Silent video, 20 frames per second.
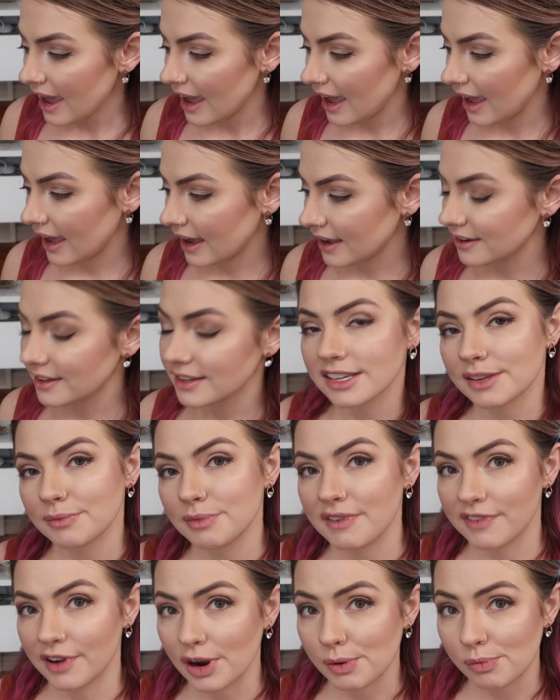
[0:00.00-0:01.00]
And this can
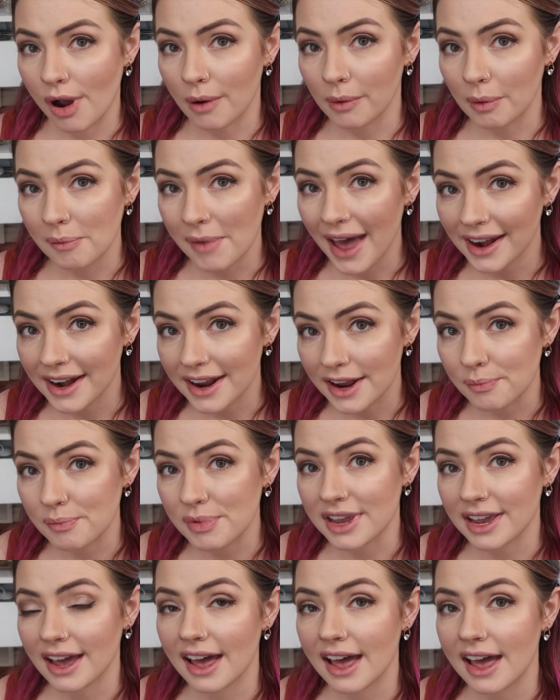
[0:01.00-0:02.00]
be very problematic
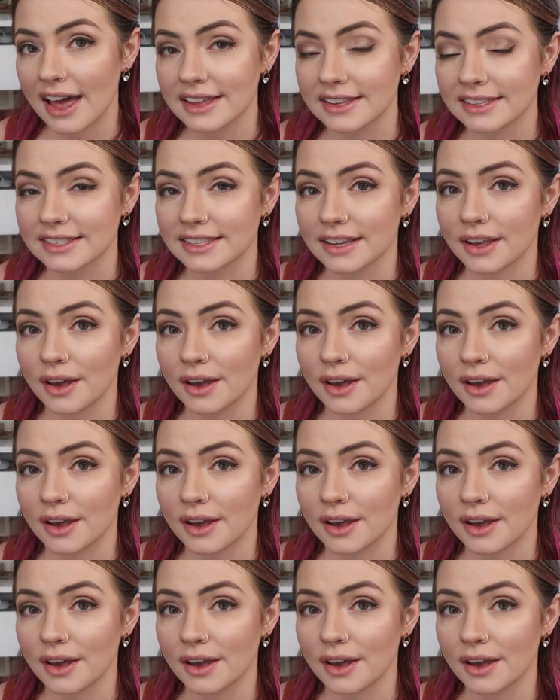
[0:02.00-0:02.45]
because